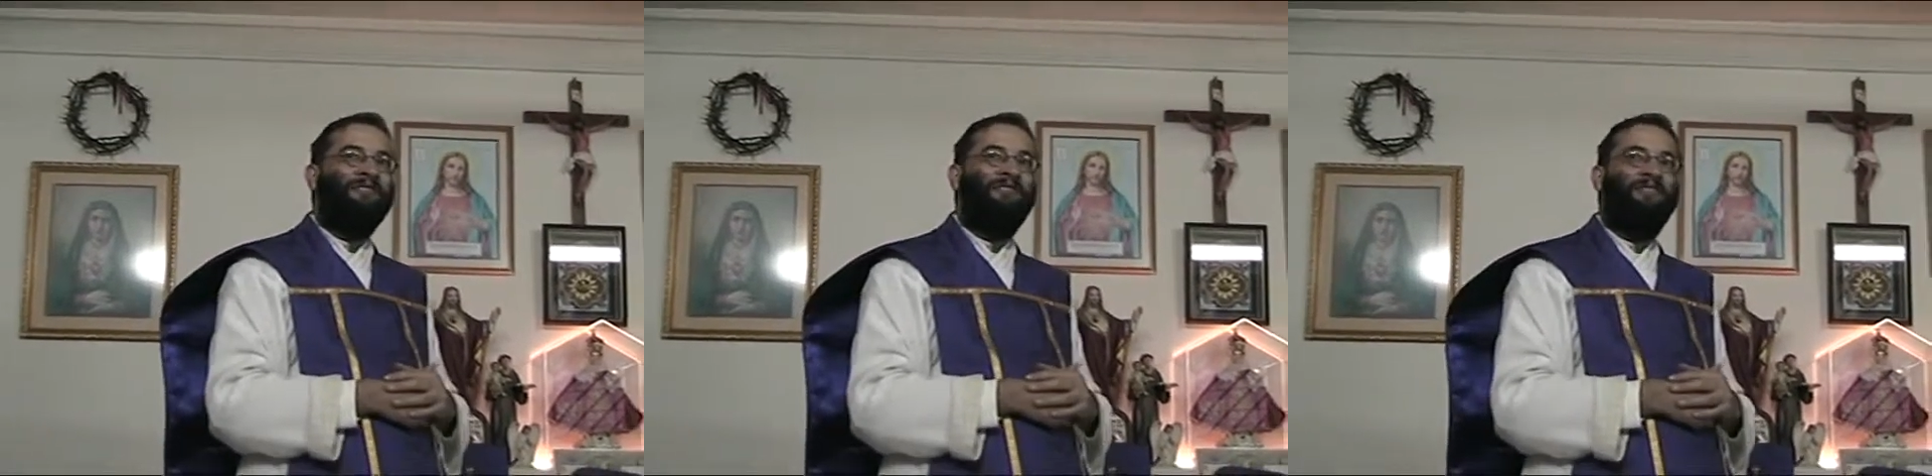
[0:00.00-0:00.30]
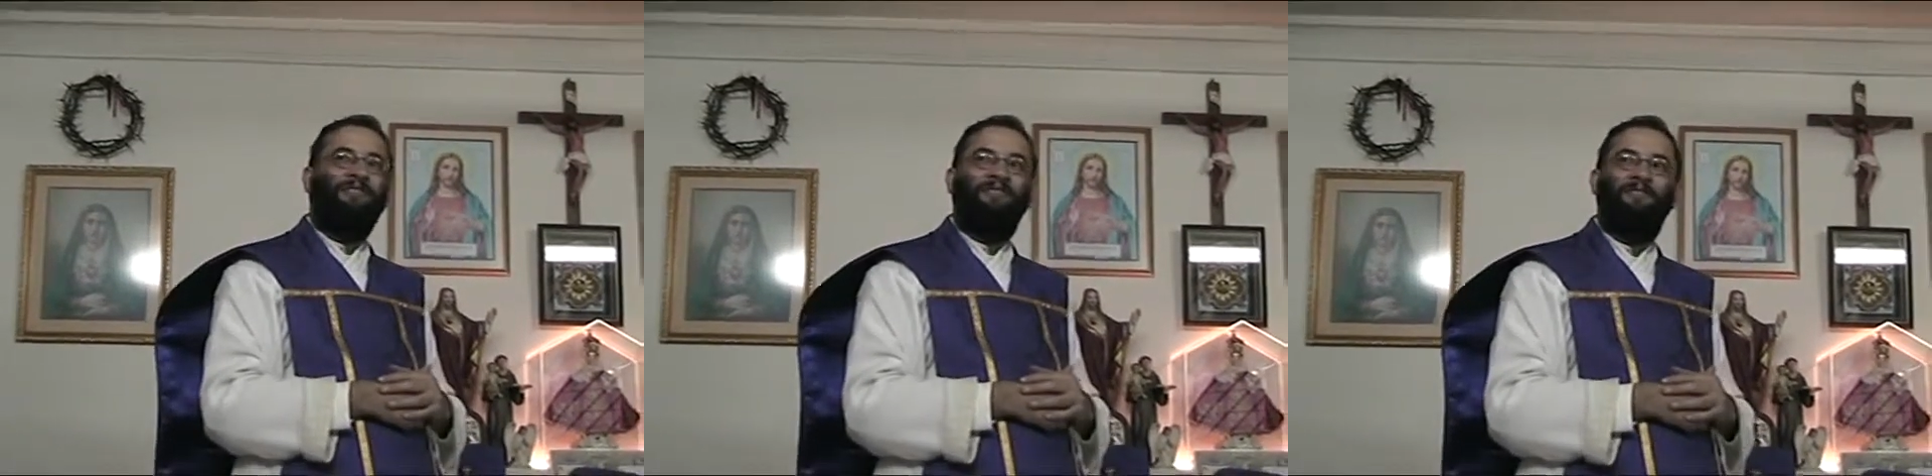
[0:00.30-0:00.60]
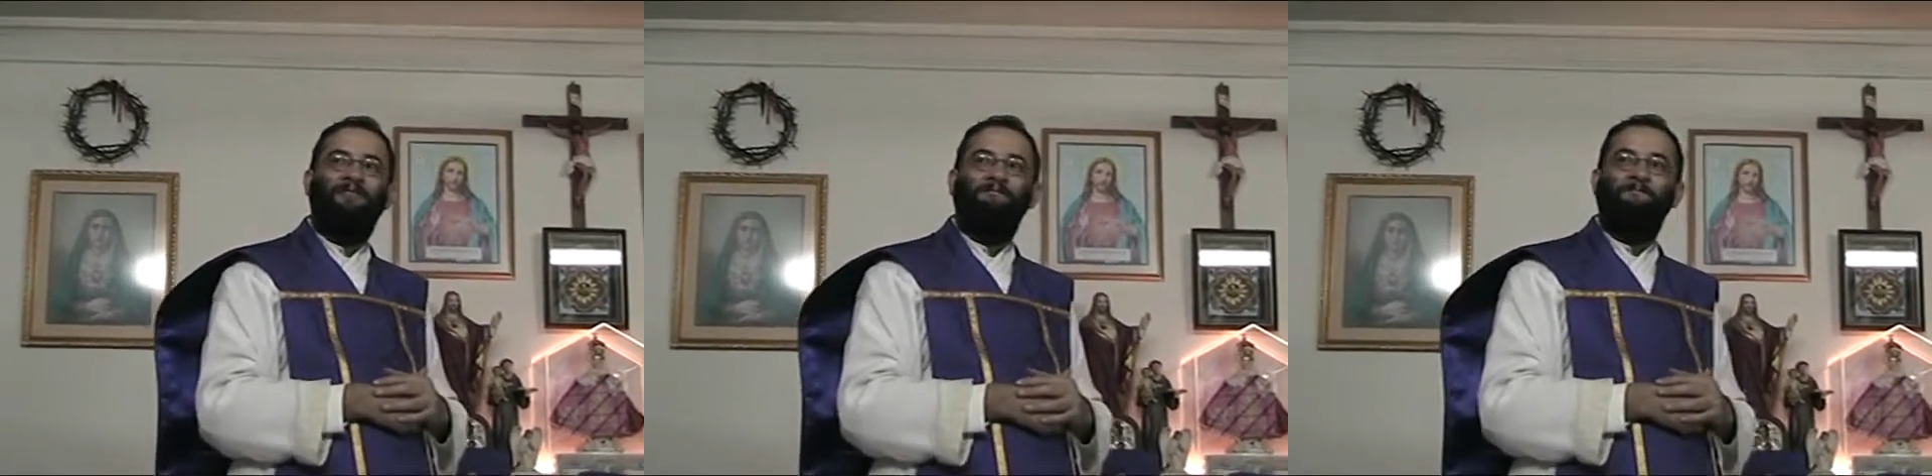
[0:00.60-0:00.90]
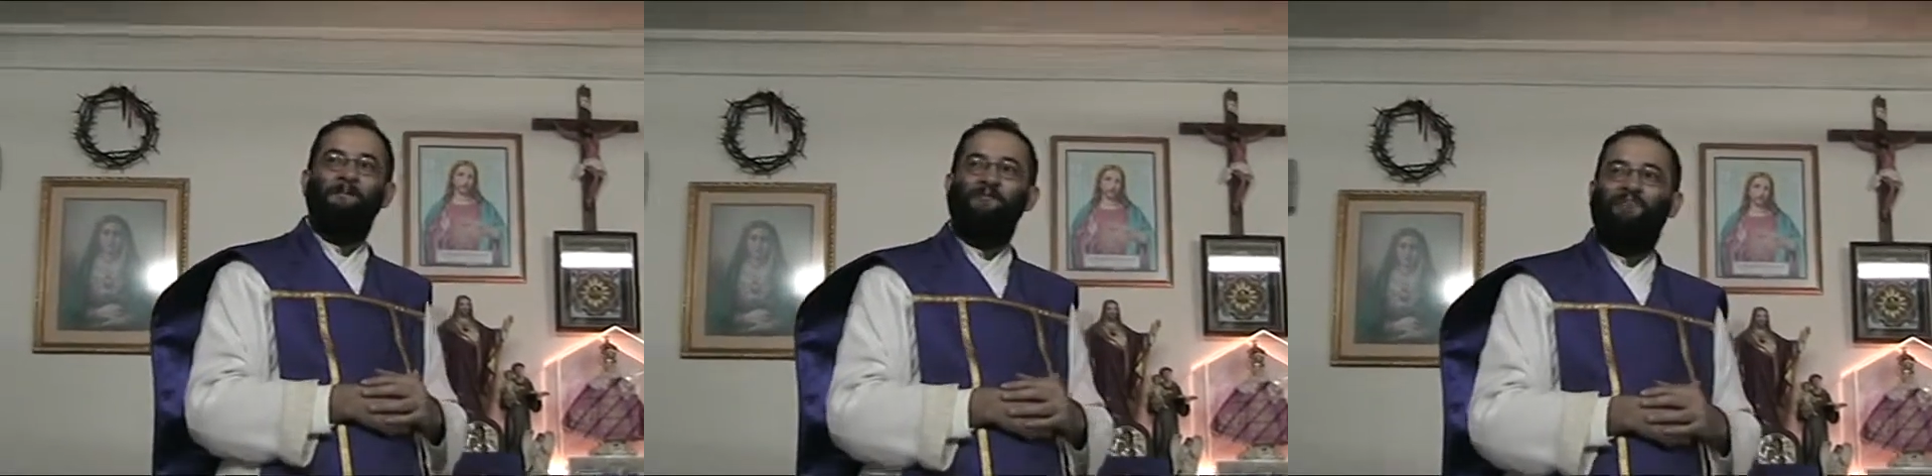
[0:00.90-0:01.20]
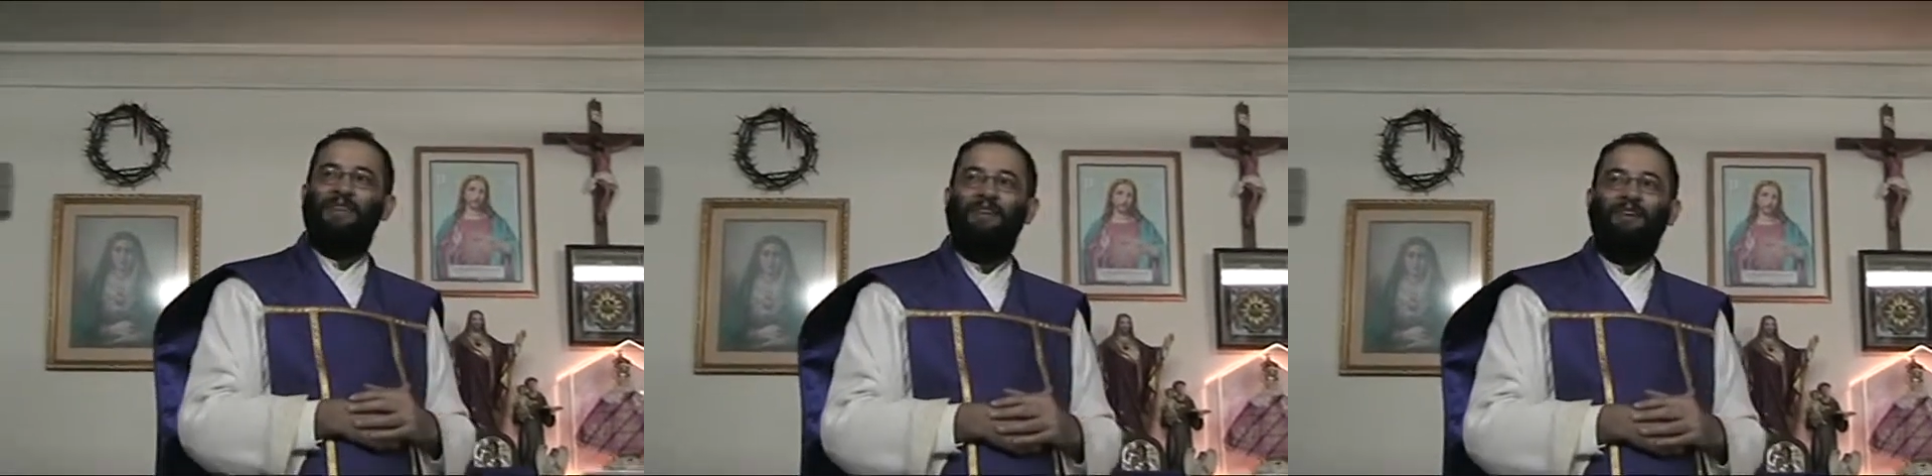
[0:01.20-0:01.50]
the
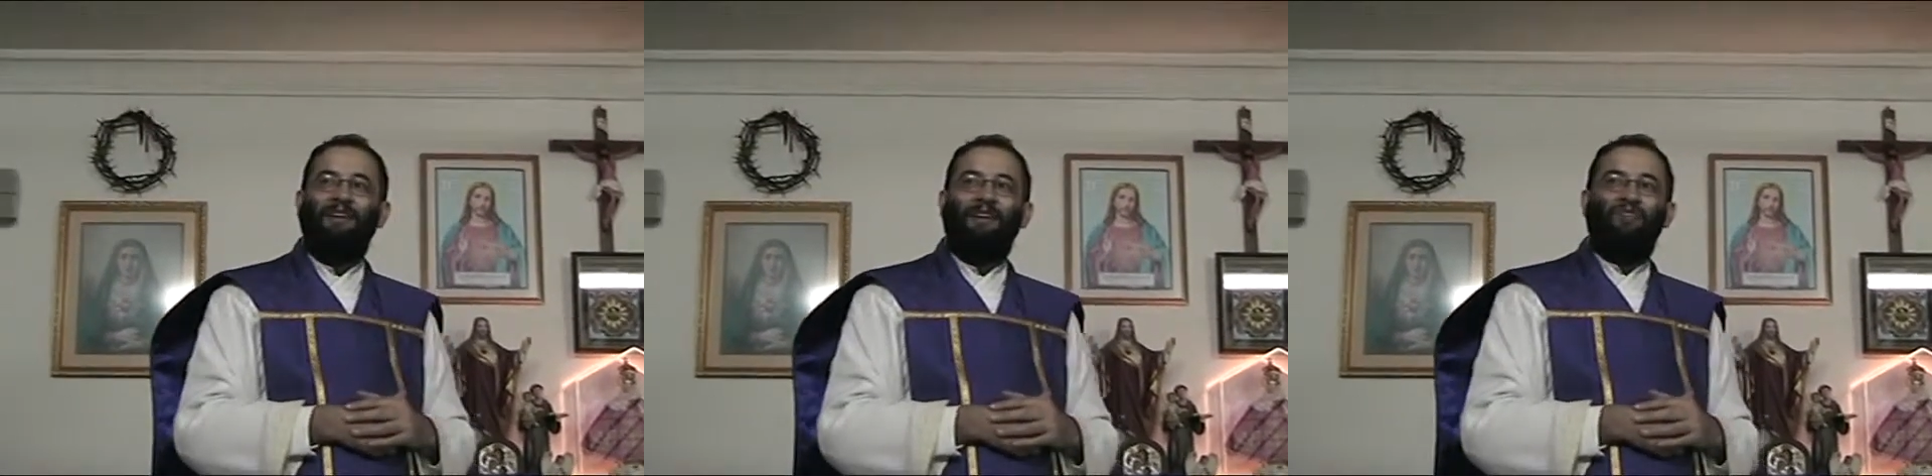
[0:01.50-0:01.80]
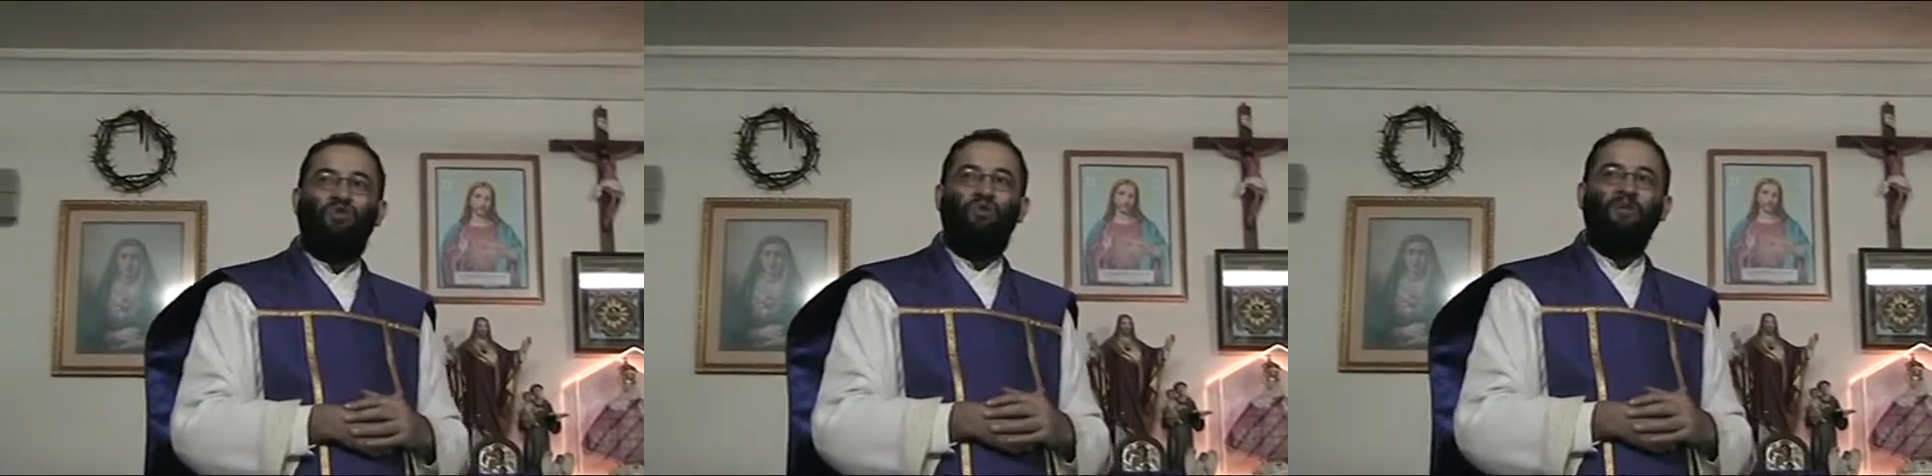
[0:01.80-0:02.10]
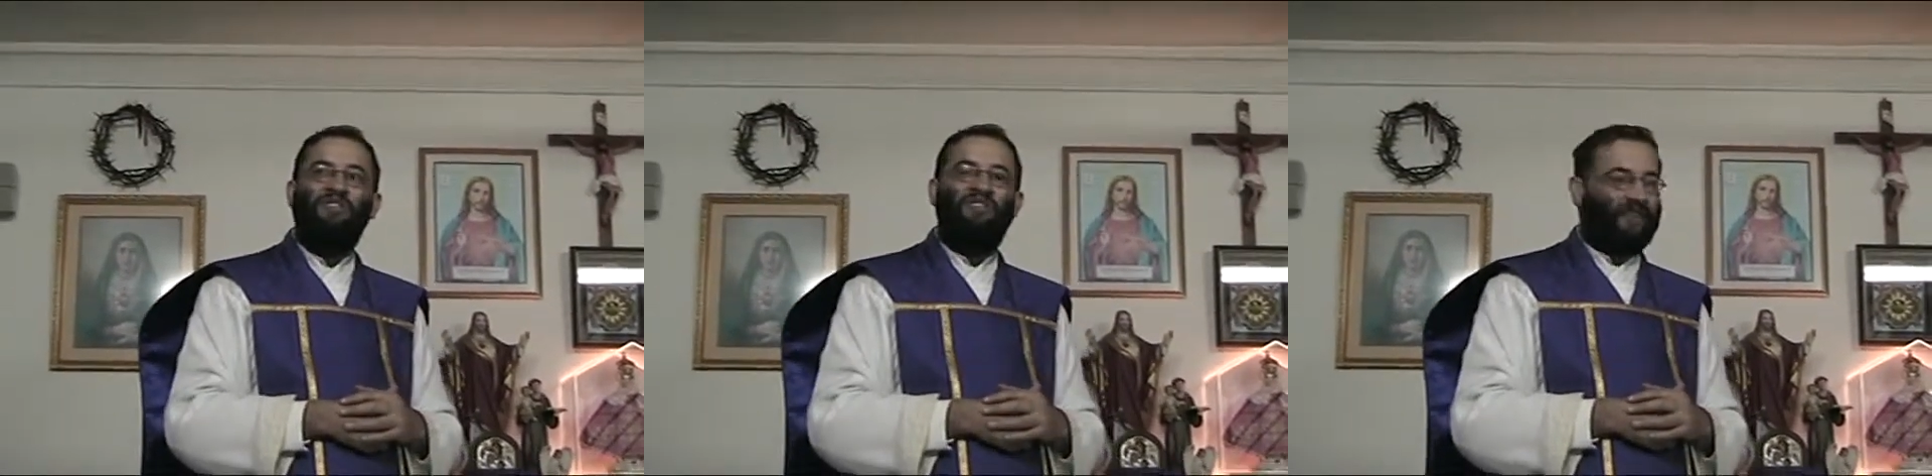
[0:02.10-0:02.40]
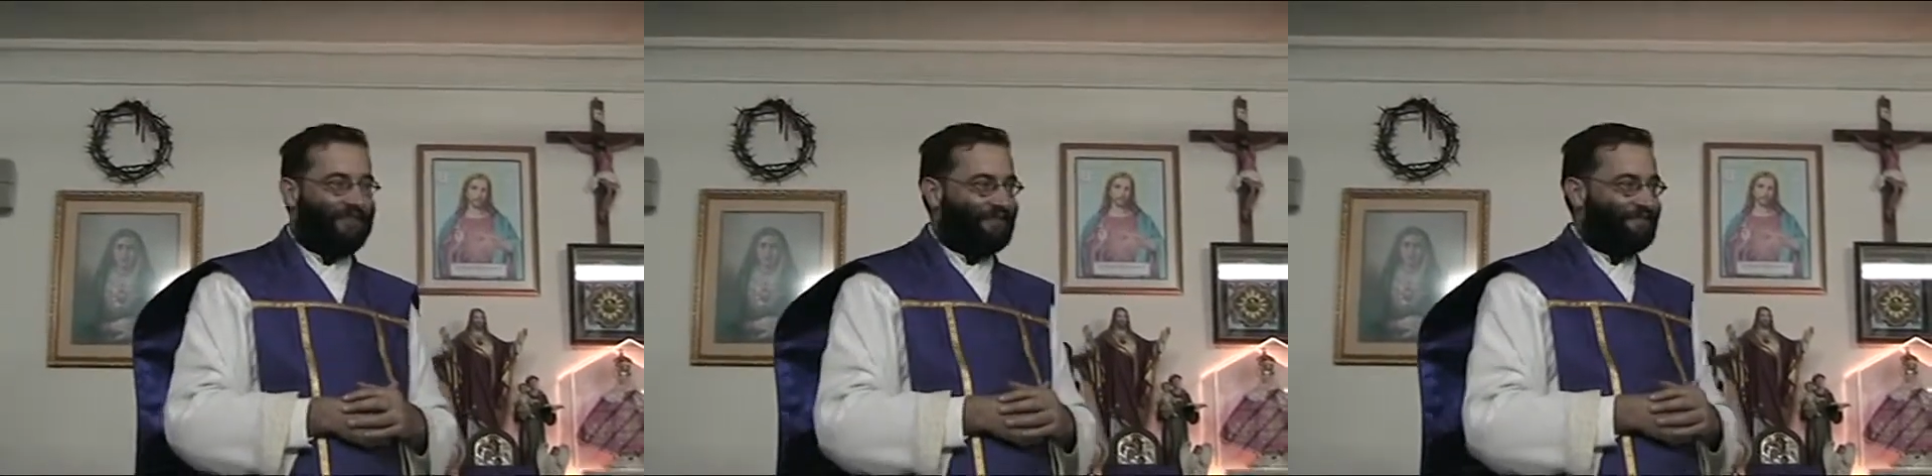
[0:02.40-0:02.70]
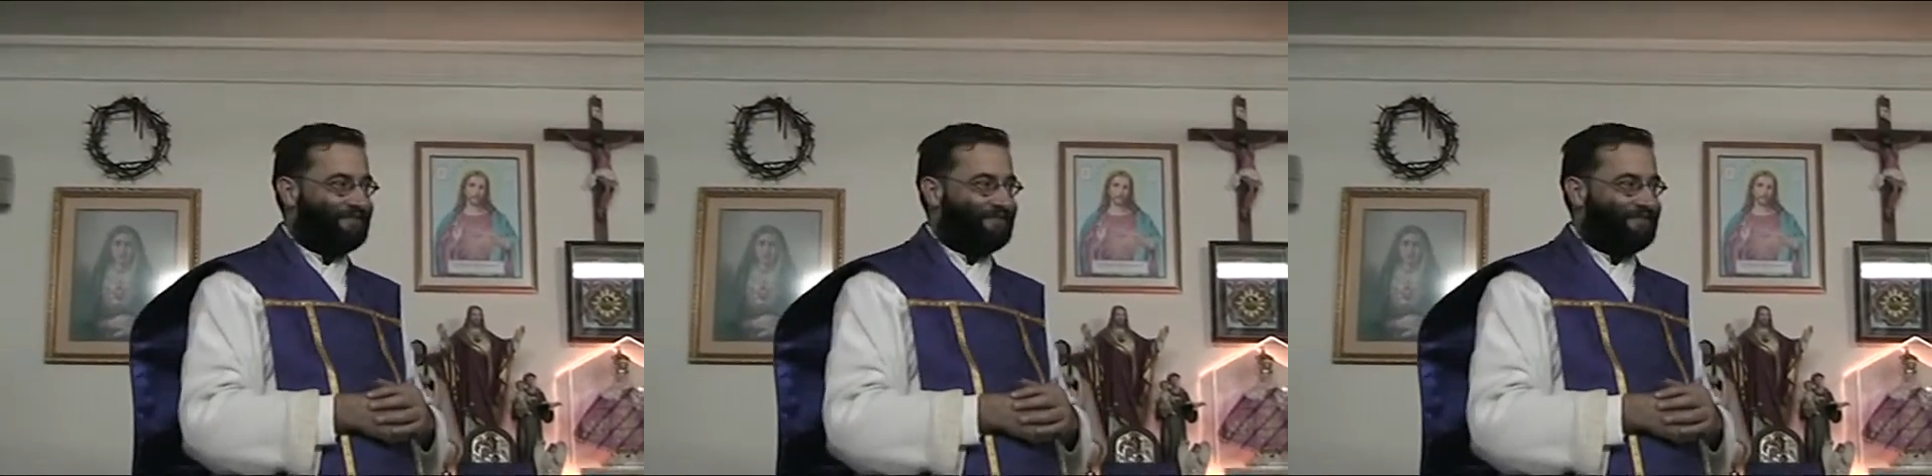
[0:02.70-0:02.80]
suicide.